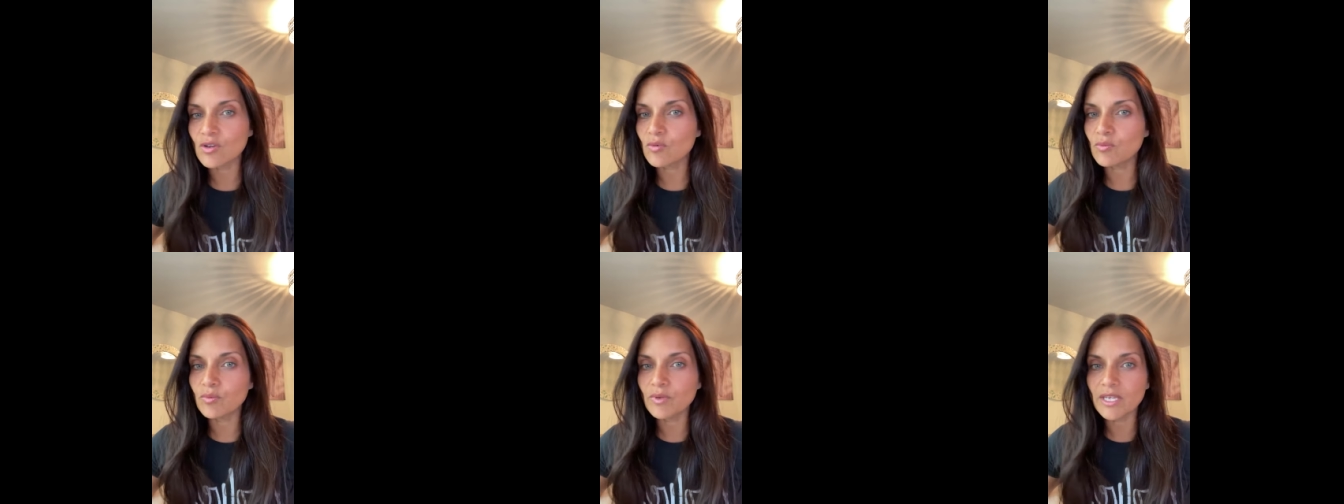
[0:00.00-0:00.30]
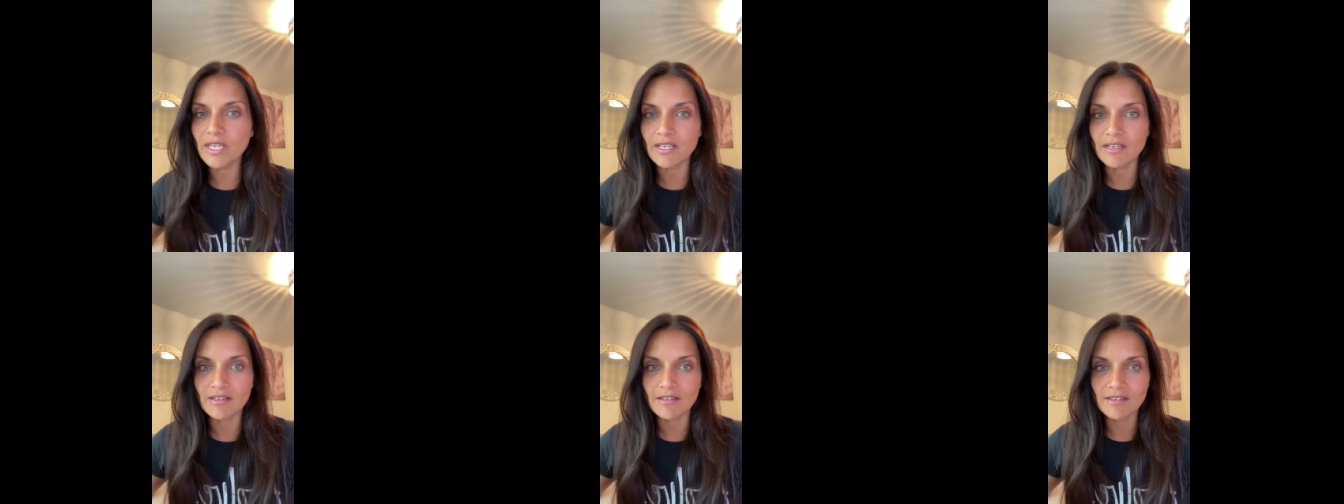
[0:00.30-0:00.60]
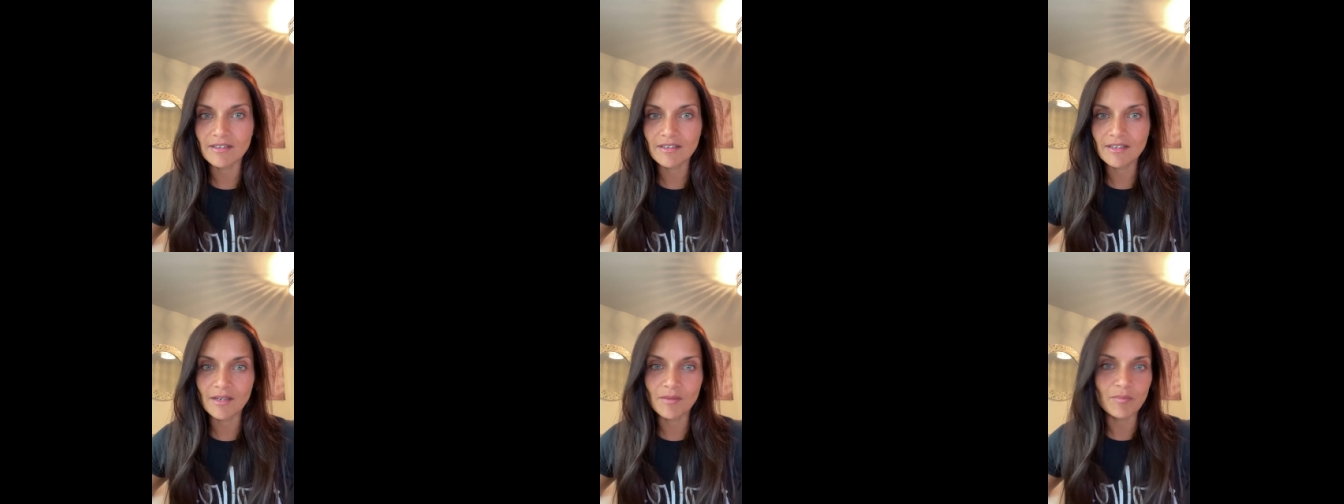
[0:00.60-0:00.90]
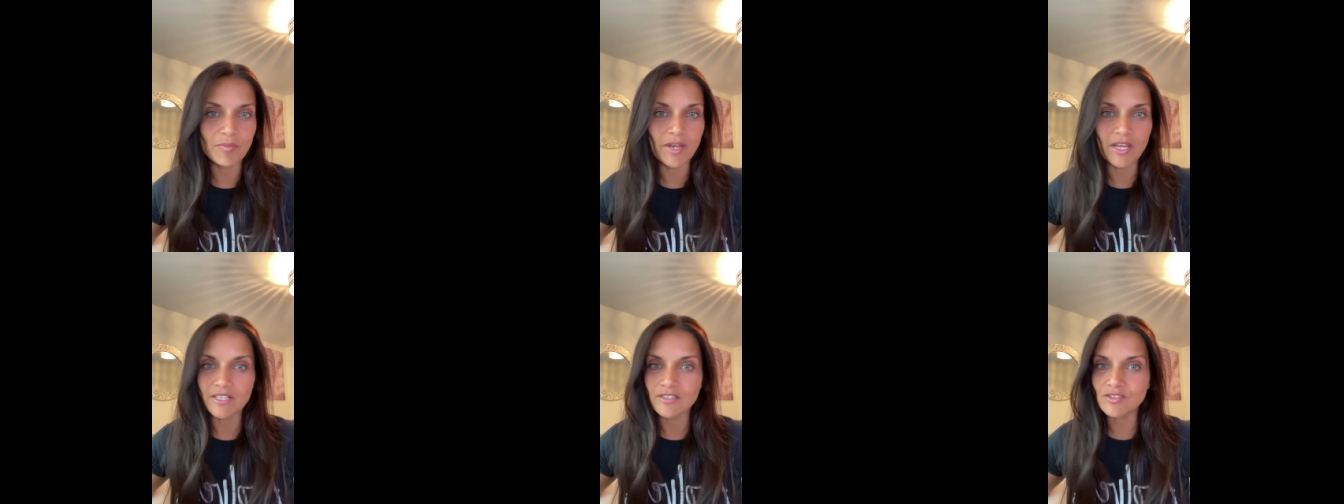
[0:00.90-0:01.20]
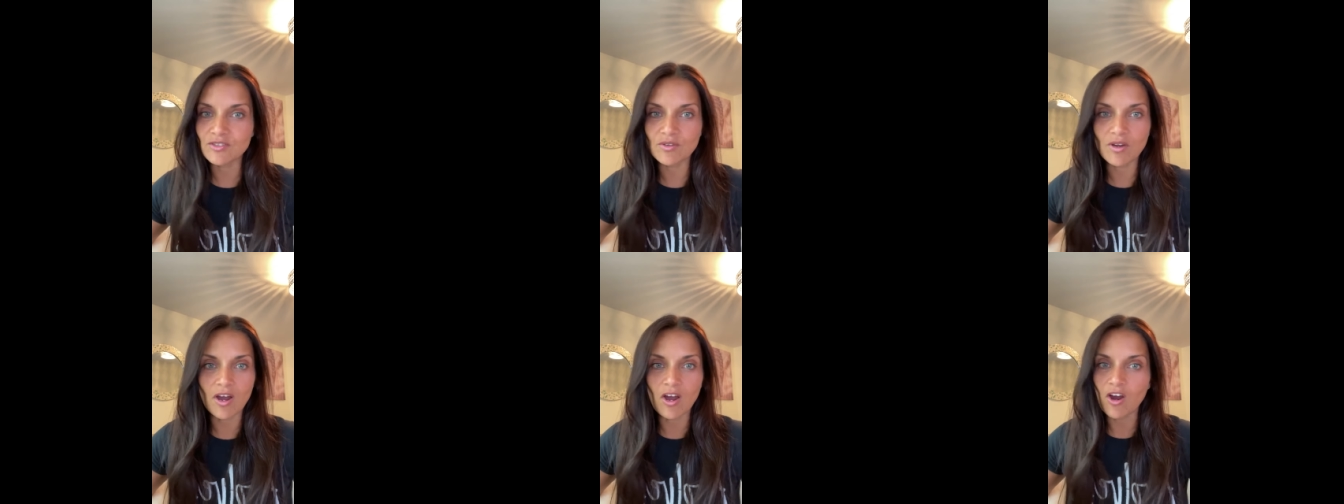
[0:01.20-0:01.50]
so weak
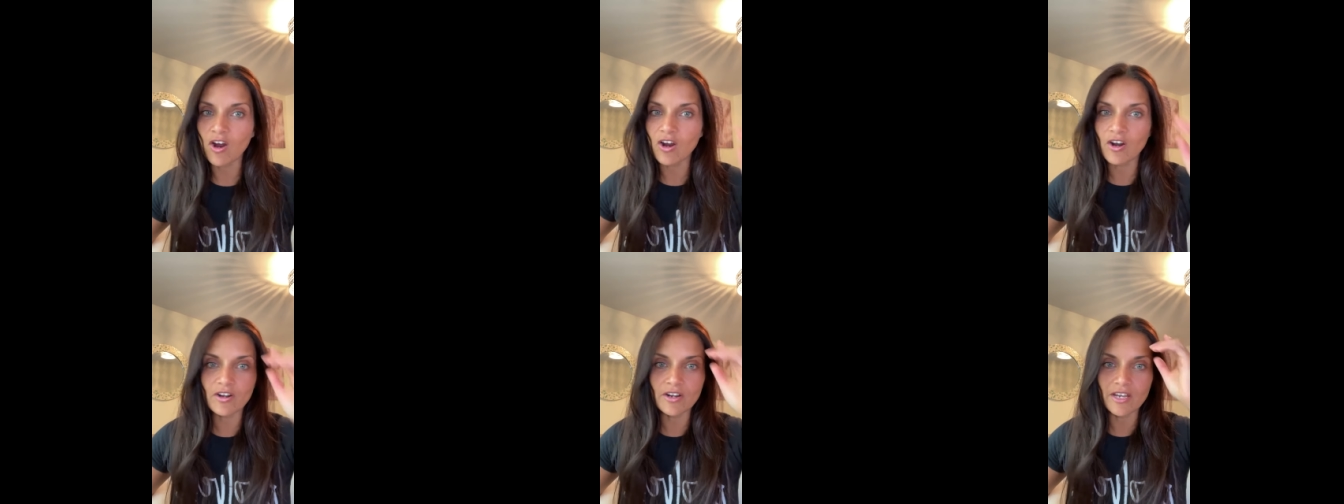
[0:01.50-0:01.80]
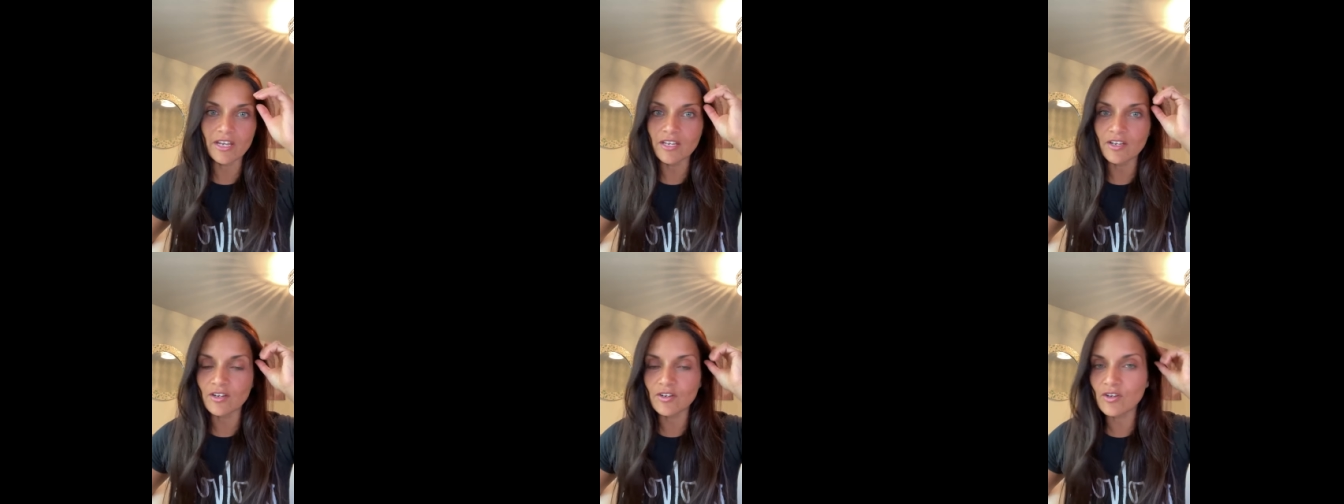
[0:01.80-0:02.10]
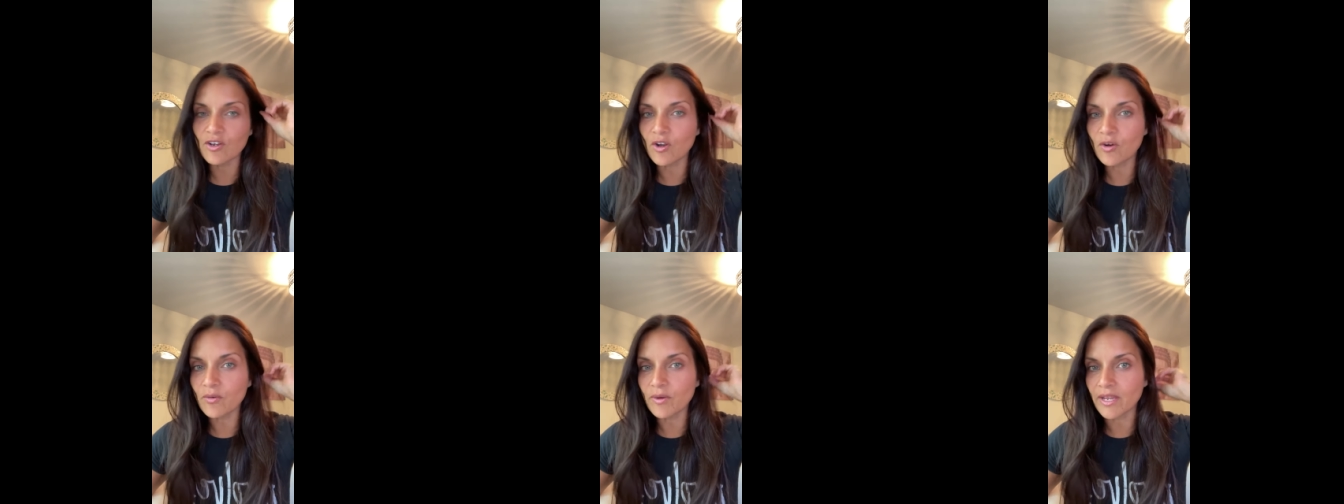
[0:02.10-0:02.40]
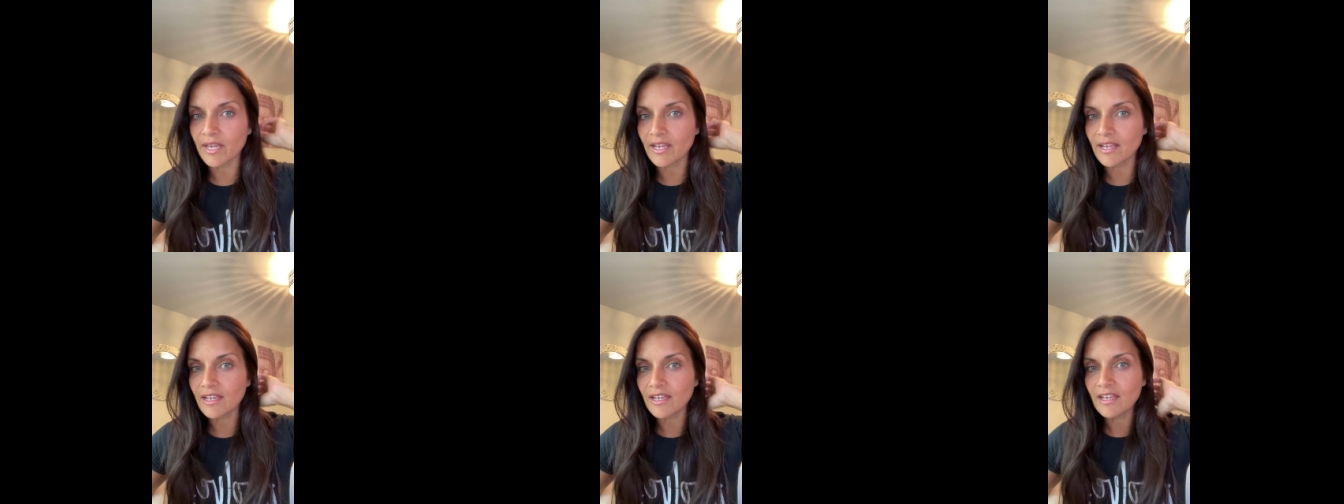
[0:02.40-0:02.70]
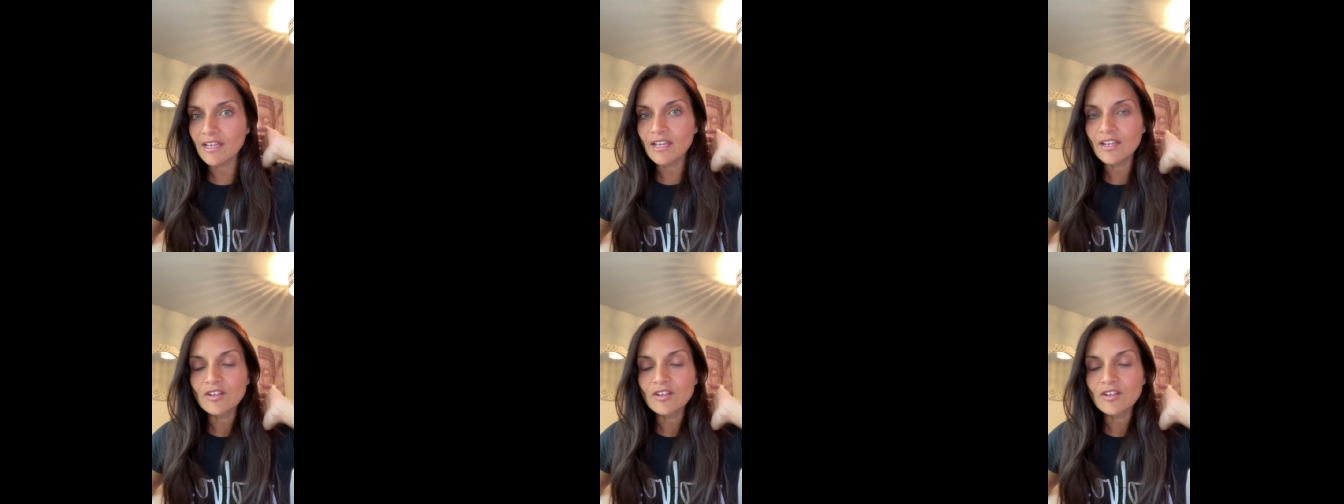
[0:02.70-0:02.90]
compared to our inner knowing.